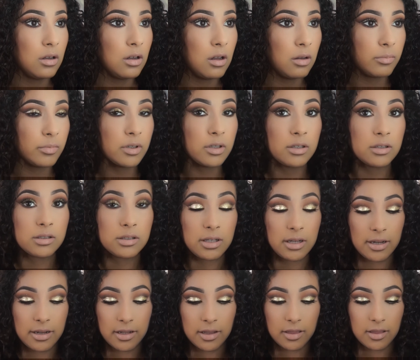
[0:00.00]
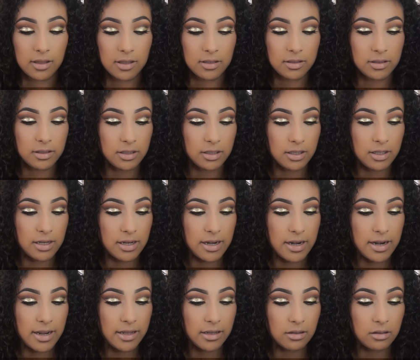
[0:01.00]
I'm going to take this
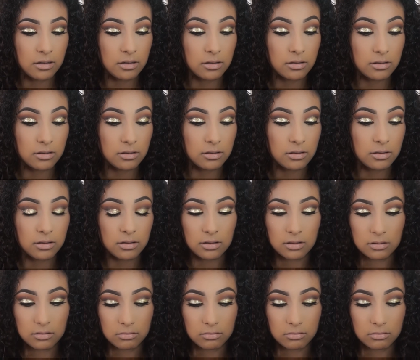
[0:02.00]
NYX,